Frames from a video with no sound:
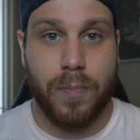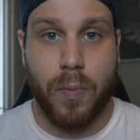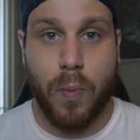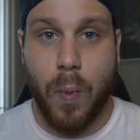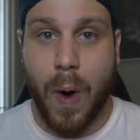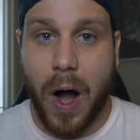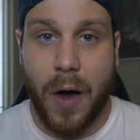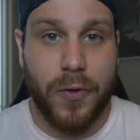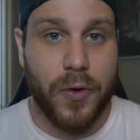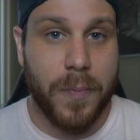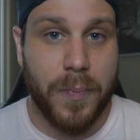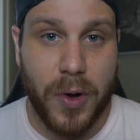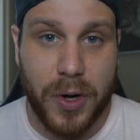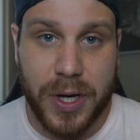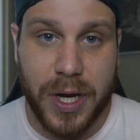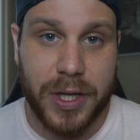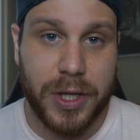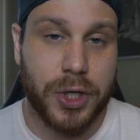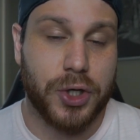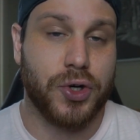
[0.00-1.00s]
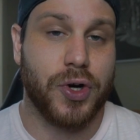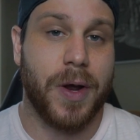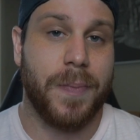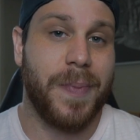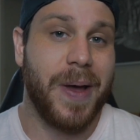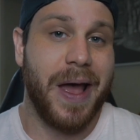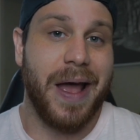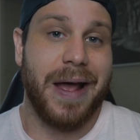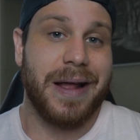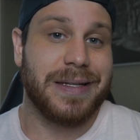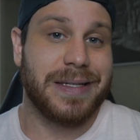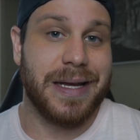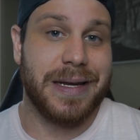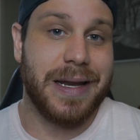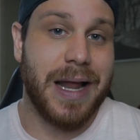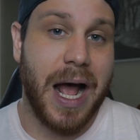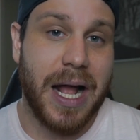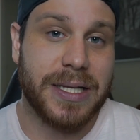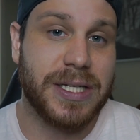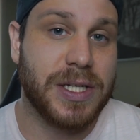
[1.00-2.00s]
while they're booking the trip, to
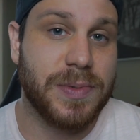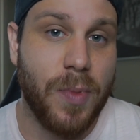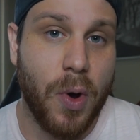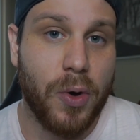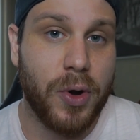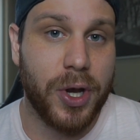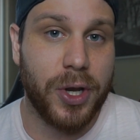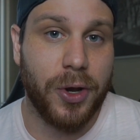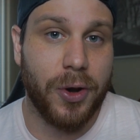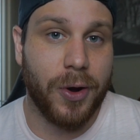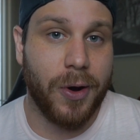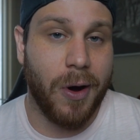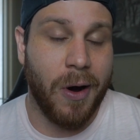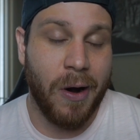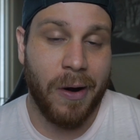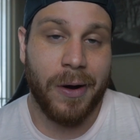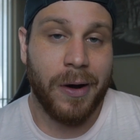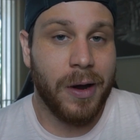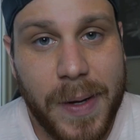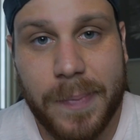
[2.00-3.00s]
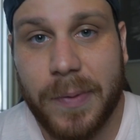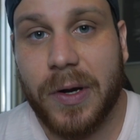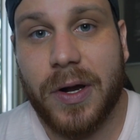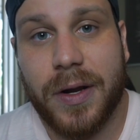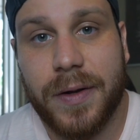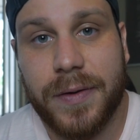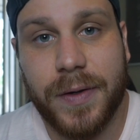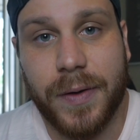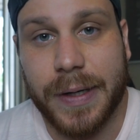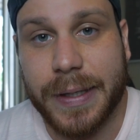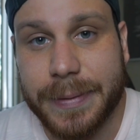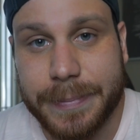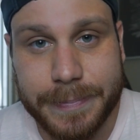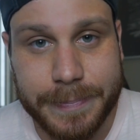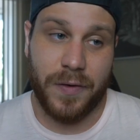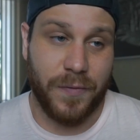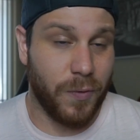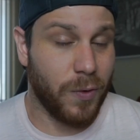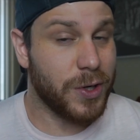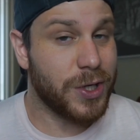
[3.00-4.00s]
not smoke in your car, people are gonna do it.
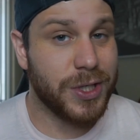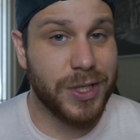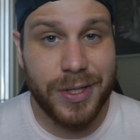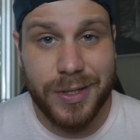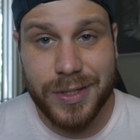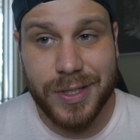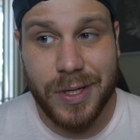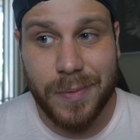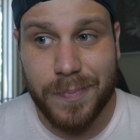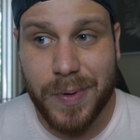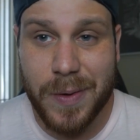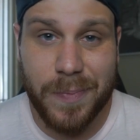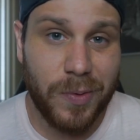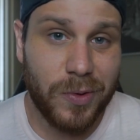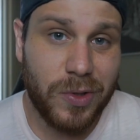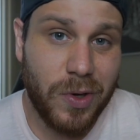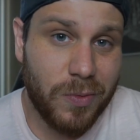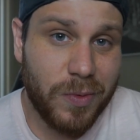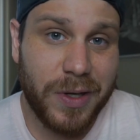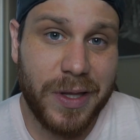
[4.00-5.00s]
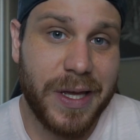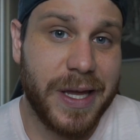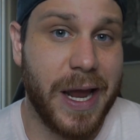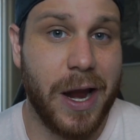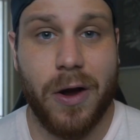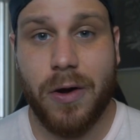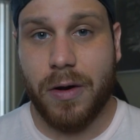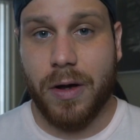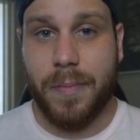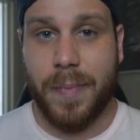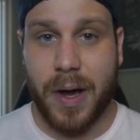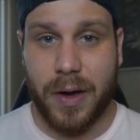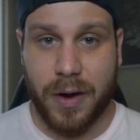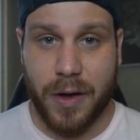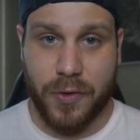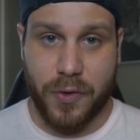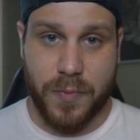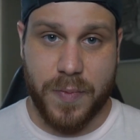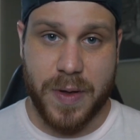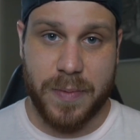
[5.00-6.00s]
Unfortunately, some people don't really care about
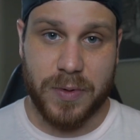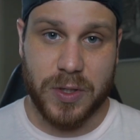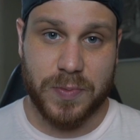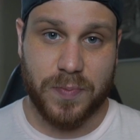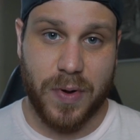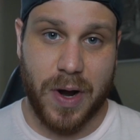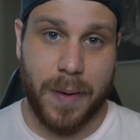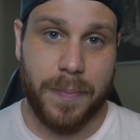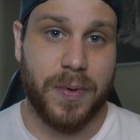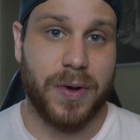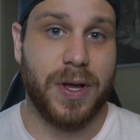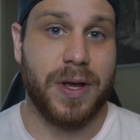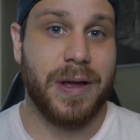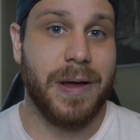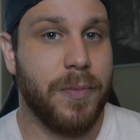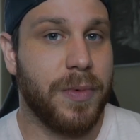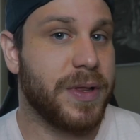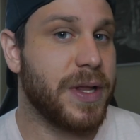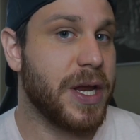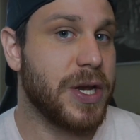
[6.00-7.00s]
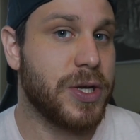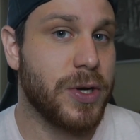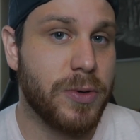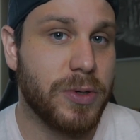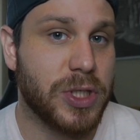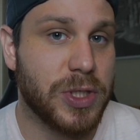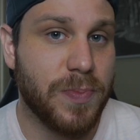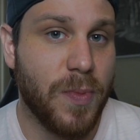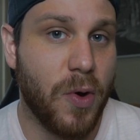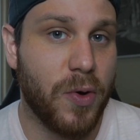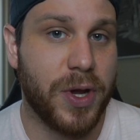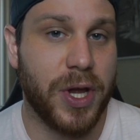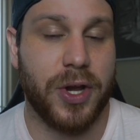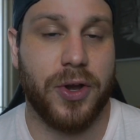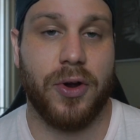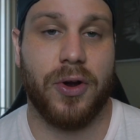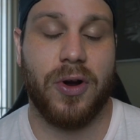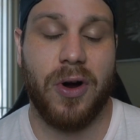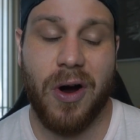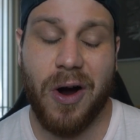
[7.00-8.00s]
other people's property. And when they do smoke in
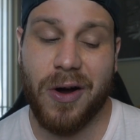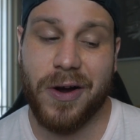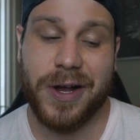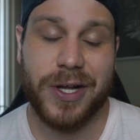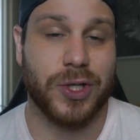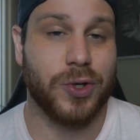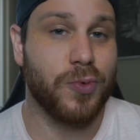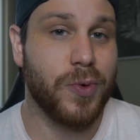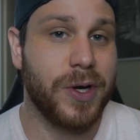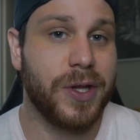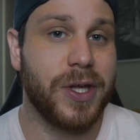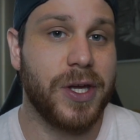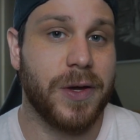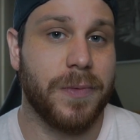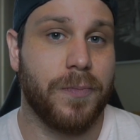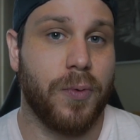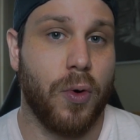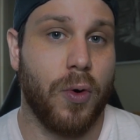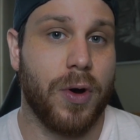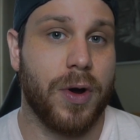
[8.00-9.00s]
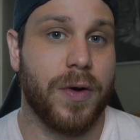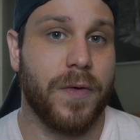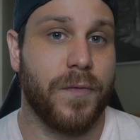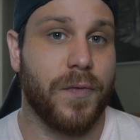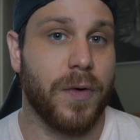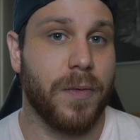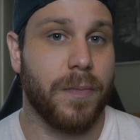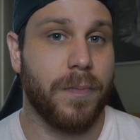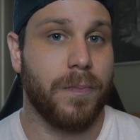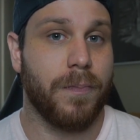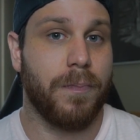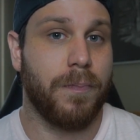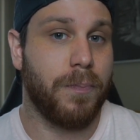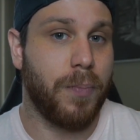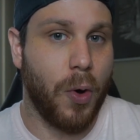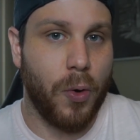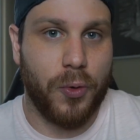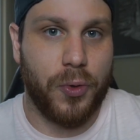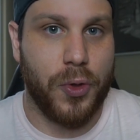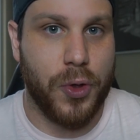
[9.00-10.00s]
your car, it's really important for
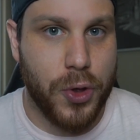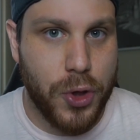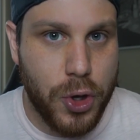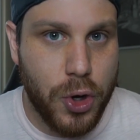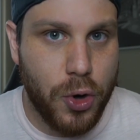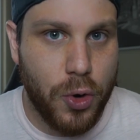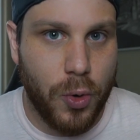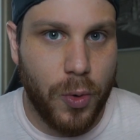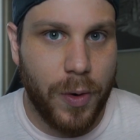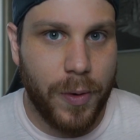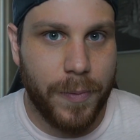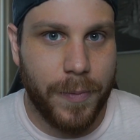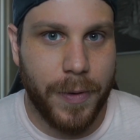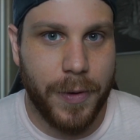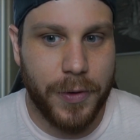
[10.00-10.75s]
both you,